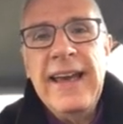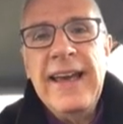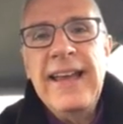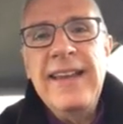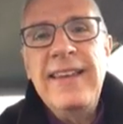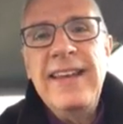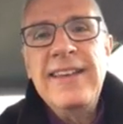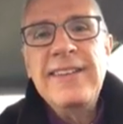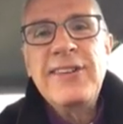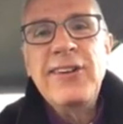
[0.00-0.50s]

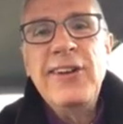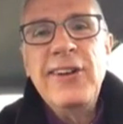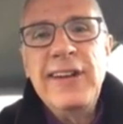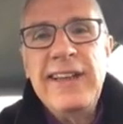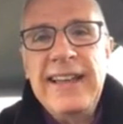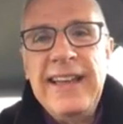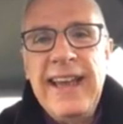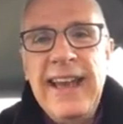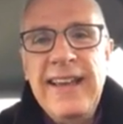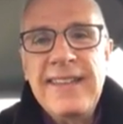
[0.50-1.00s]
in these
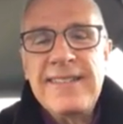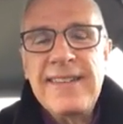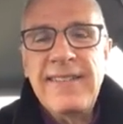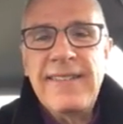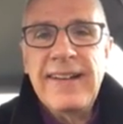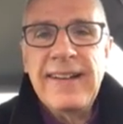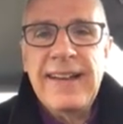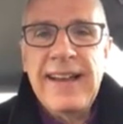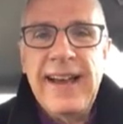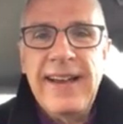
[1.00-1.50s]
early days
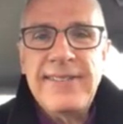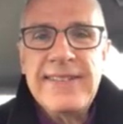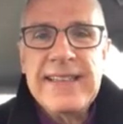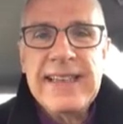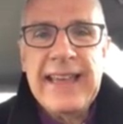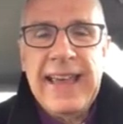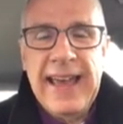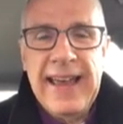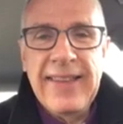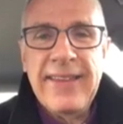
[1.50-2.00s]
of their life
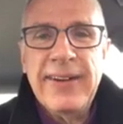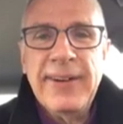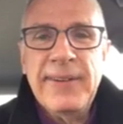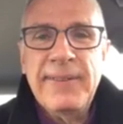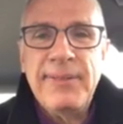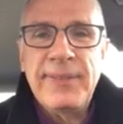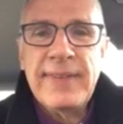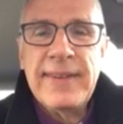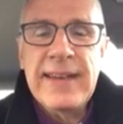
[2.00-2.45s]
together.